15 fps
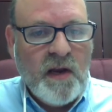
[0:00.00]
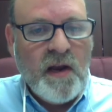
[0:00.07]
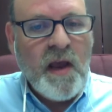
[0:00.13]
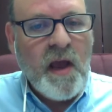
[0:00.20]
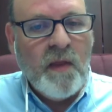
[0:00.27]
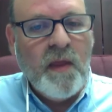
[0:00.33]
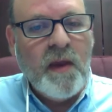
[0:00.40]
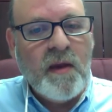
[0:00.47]

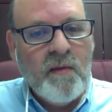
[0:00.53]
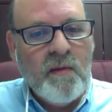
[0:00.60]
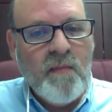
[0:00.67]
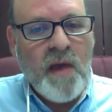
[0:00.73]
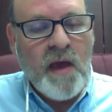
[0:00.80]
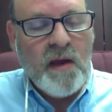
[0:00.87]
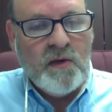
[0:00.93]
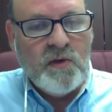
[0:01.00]
how they could
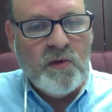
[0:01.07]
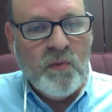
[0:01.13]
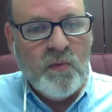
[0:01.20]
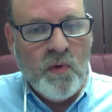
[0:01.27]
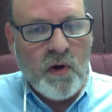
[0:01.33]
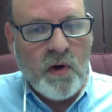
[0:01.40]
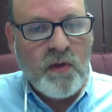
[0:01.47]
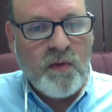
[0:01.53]
manage and
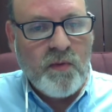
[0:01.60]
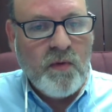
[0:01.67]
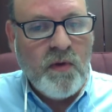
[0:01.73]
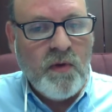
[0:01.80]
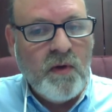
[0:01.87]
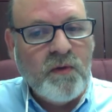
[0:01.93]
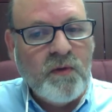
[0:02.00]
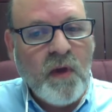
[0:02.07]
work through
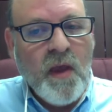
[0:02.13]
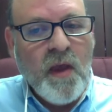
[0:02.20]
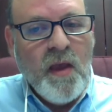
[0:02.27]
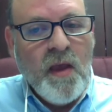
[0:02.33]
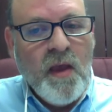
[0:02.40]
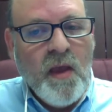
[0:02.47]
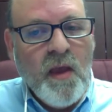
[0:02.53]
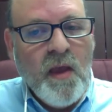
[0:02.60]
those.
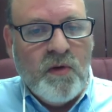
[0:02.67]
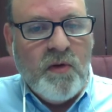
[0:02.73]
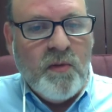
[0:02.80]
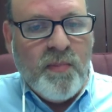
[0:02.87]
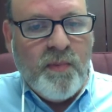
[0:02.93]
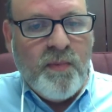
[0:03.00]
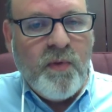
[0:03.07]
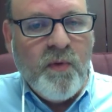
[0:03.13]
And so
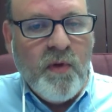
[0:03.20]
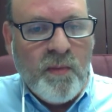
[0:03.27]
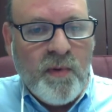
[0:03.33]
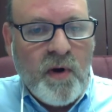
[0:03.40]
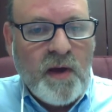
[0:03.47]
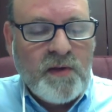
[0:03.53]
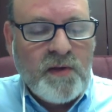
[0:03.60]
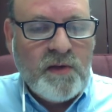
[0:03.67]
through the
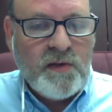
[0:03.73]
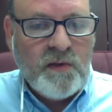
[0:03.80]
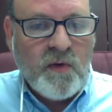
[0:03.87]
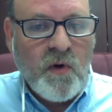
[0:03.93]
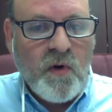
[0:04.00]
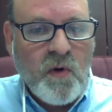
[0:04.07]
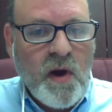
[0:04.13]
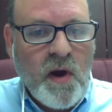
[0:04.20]
process of
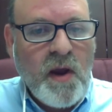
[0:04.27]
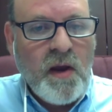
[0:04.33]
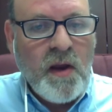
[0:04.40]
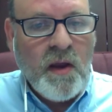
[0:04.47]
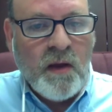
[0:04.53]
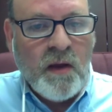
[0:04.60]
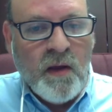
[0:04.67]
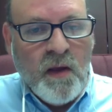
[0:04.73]

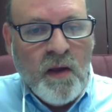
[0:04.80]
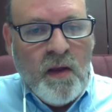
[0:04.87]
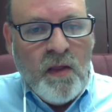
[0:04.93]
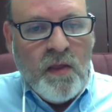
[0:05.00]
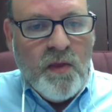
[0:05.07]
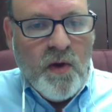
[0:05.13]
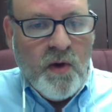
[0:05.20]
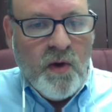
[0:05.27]
creating those